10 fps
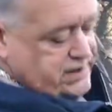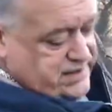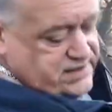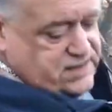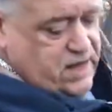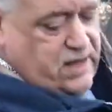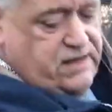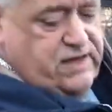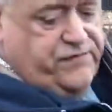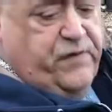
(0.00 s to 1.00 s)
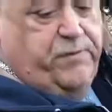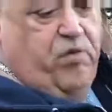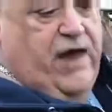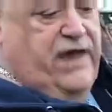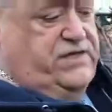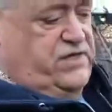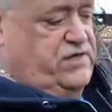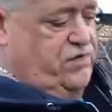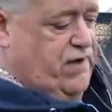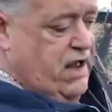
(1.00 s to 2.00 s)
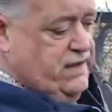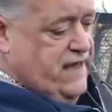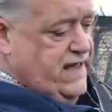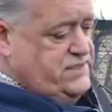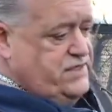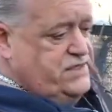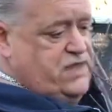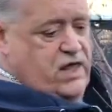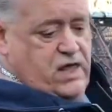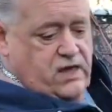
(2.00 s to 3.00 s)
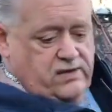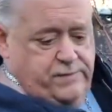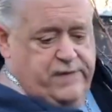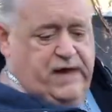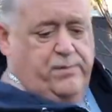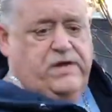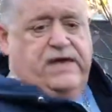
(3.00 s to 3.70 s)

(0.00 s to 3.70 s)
these different branches around the edges to be able to